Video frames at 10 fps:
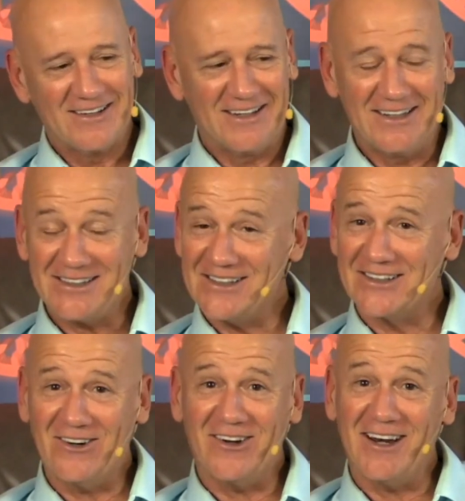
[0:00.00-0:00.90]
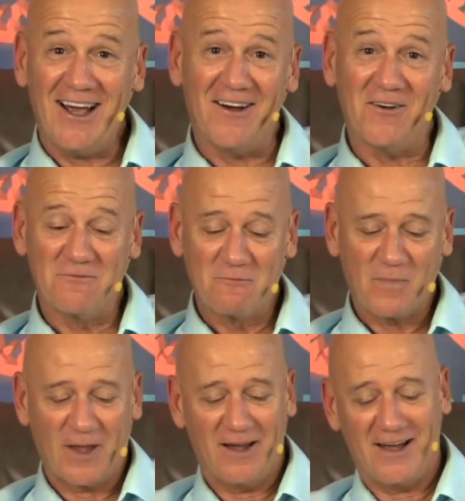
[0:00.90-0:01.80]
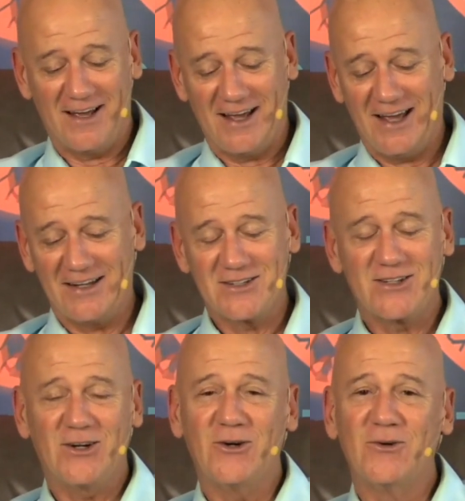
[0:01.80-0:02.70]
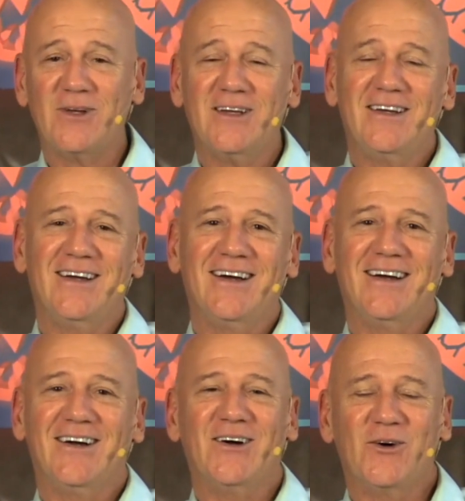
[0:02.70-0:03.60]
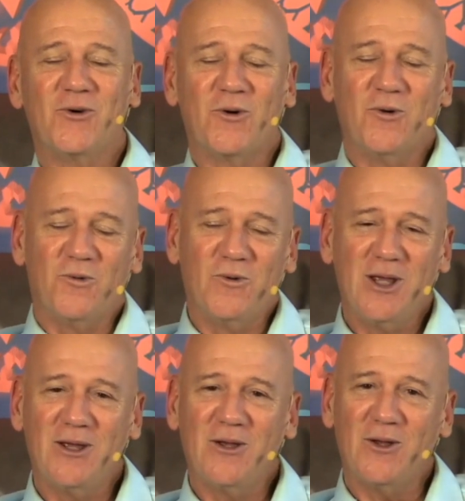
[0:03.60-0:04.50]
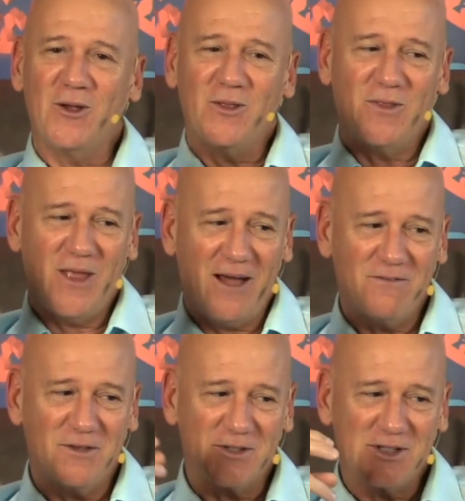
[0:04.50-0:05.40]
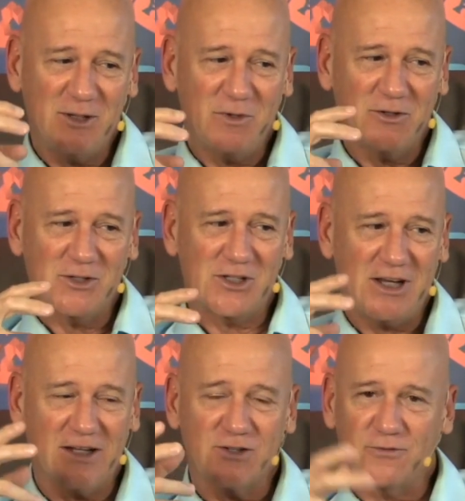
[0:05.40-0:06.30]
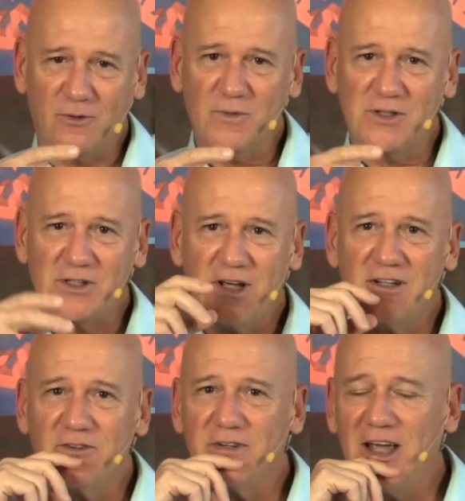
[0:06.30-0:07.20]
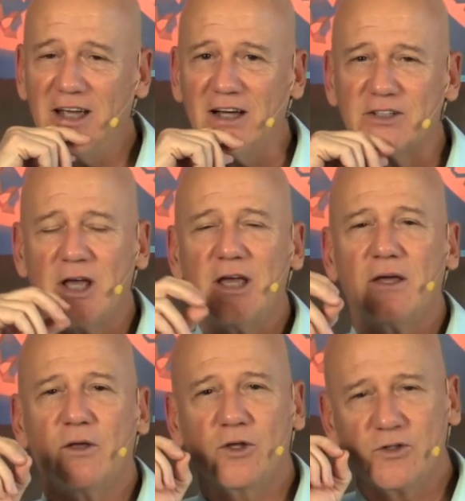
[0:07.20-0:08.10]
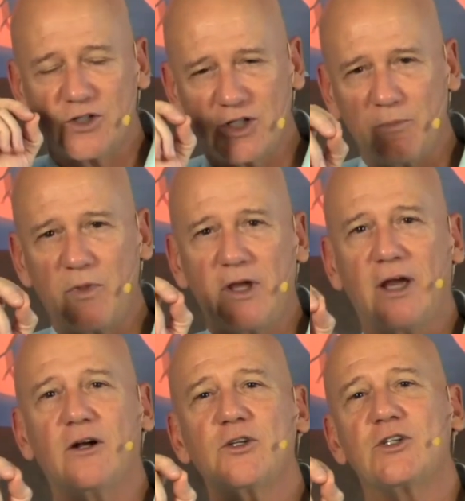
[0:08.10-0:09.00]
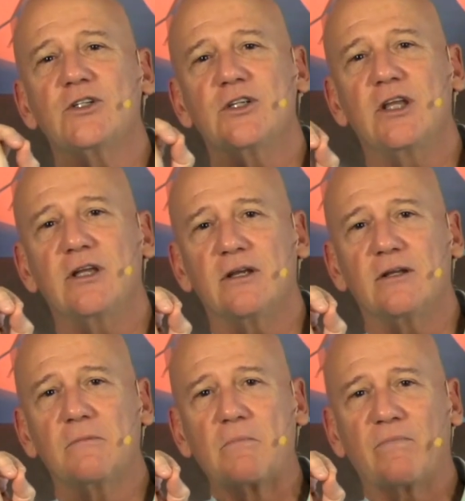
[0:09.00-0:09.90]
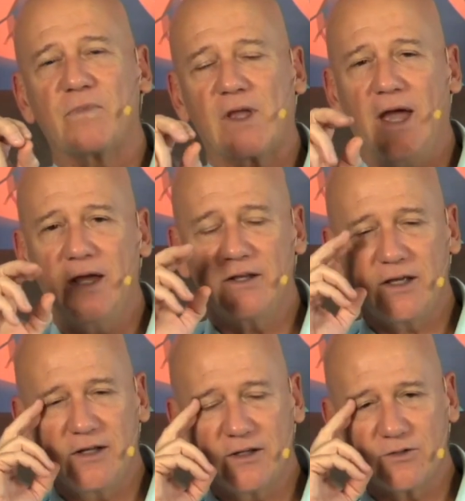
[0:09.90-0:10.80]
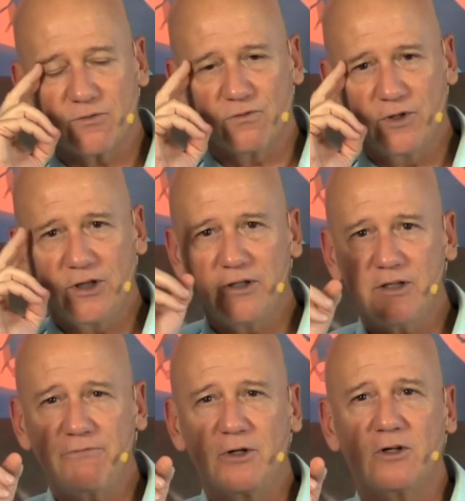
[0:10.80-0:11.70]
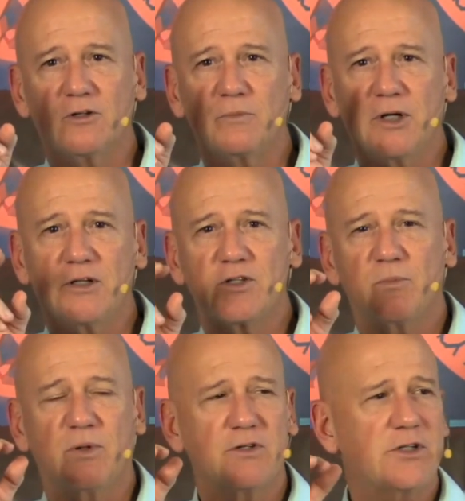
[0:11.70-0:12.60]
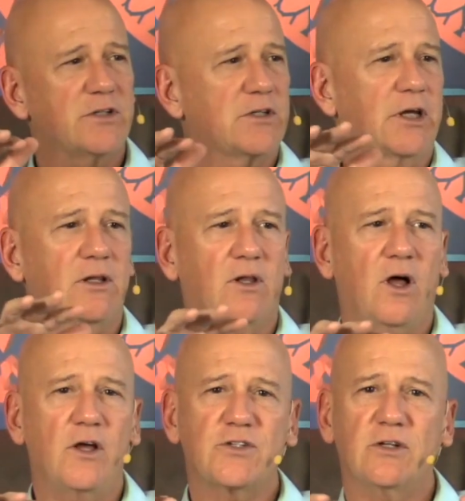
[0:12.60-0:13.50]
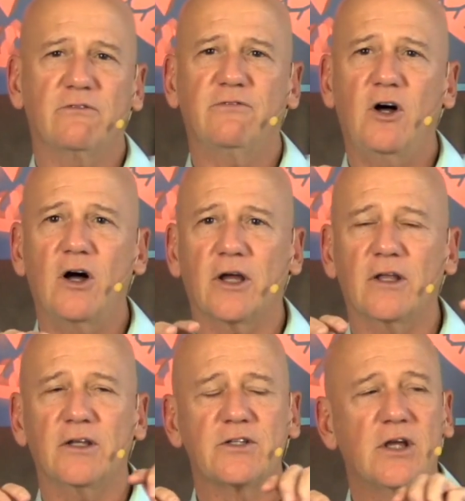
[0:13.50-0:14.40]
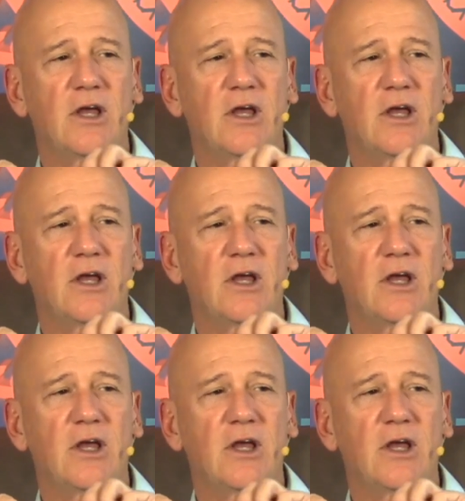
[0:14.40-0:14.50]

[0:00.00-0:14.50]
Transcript: it's just going down. And so we have the similar sense from this stage of chaos. Something else is needed. And it is really difficult because the person is like lost in a fog, and